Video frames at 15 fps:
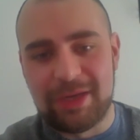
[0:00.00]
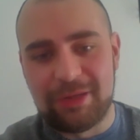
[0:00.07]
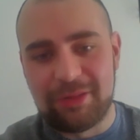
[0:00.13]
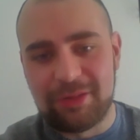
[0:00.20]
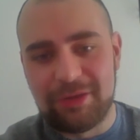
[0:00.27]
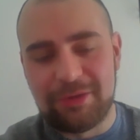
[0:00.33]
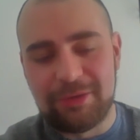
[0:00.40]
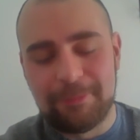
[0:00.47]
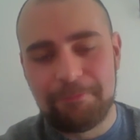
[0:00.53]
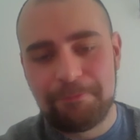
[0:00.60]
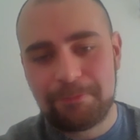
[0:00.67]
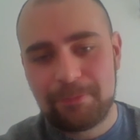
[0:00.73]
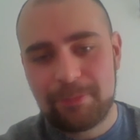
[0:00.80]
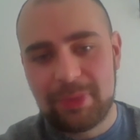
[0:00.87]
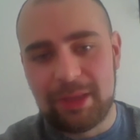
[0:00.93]
So
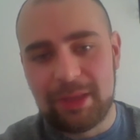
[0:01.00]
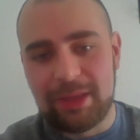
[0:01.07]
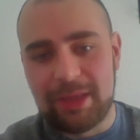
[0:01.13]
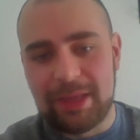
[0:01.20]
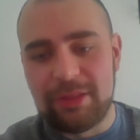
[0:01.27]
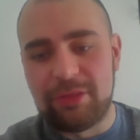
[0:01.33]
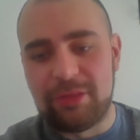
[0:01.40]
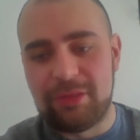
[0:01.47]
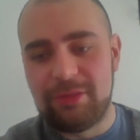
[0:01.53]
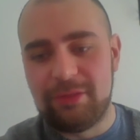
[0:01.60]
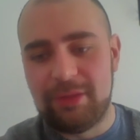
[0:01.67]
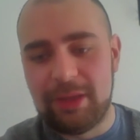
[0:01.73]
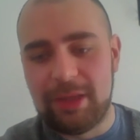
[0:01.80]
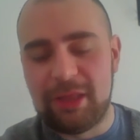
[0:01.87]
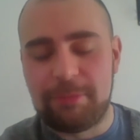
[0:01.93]
it is
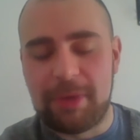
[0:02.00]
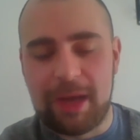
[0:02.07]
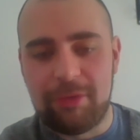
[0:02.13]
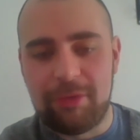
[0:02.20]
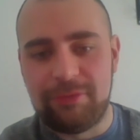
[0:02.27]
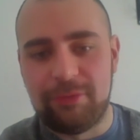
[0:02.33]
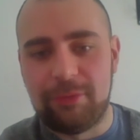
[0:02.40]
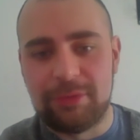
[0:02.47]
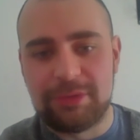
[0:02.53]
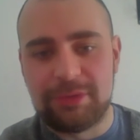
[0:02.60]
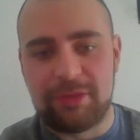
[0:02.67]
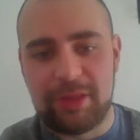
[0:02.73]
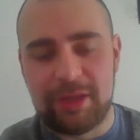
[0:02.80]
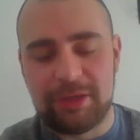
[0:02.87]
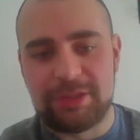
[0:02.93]
it's powerful to
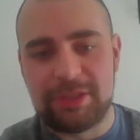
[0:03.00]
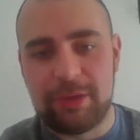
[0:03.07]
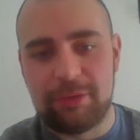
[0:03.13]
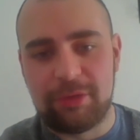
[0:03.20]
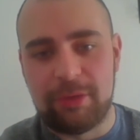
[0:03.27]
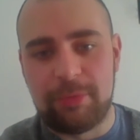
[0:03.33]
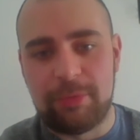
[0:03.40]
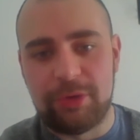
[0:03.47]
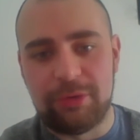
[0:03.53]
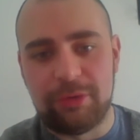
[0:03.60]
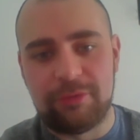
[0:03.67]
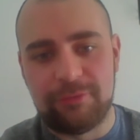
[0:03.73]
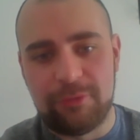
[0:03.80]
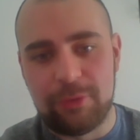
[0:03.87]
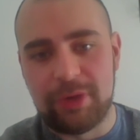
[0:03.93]
say to tell someone
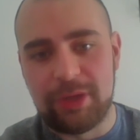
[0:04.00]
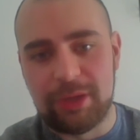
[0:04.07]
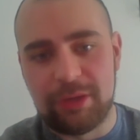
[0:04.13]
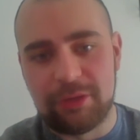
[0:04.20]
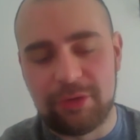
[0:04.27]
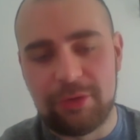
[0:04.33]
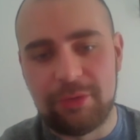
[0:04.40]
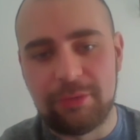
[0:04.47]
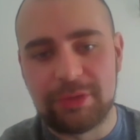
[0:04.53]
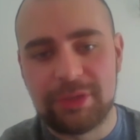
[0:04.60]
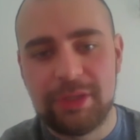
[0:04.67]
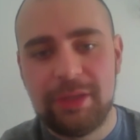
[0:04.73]
who's 40 years old,